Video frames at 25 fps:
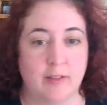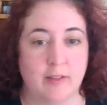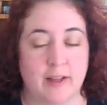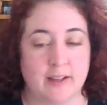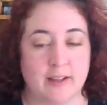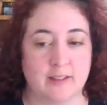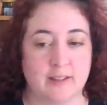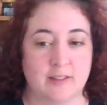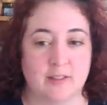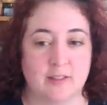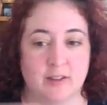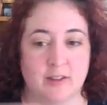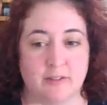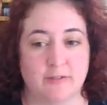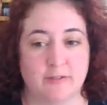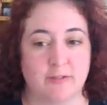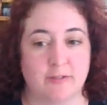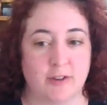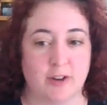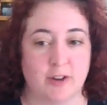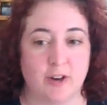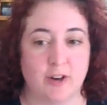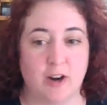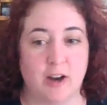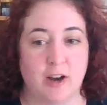like their
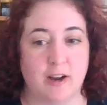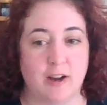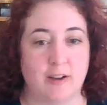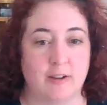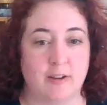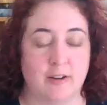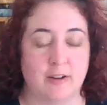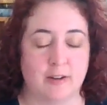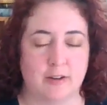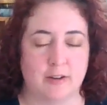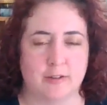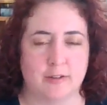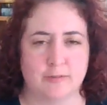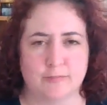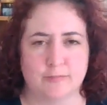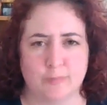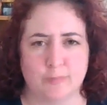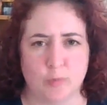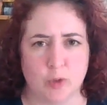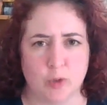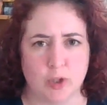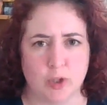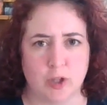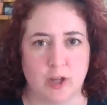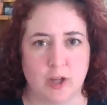fur off or
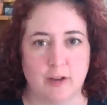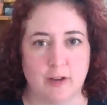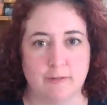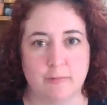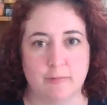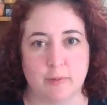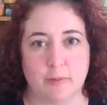wool off,